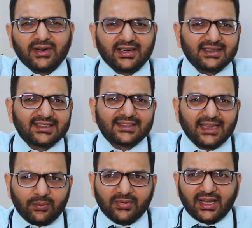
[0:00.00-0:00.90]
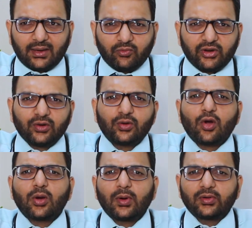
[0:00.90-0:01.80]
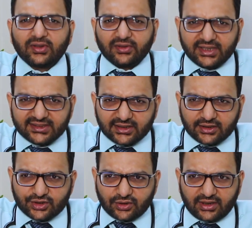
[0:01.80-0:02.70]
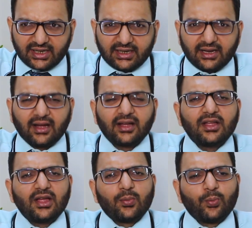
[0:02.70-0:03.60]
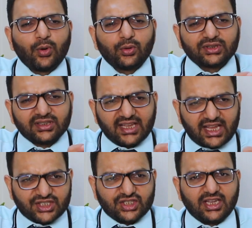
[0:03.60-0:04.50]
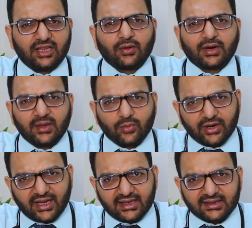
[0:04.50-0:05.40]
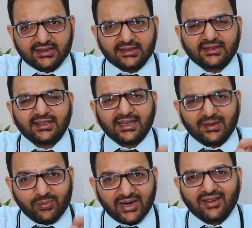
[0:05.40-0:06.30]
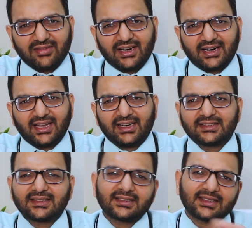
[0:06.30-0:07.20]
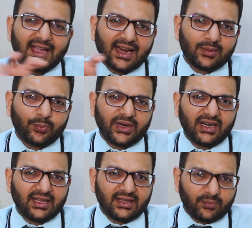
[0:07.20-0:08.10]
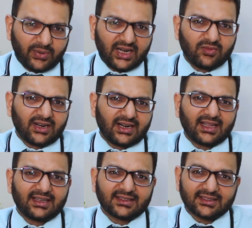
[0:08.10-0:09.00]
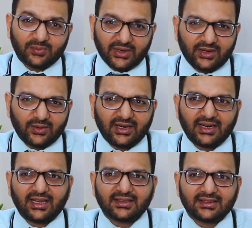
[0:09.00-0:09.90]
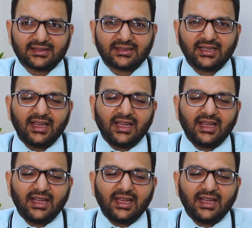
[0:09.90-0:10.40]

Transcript: But at the same time, when you talk about the research or data, both HD or hemodialysis, yani blood wala dialysis, and PD, pet wala dialysis, peritoneal dialysis,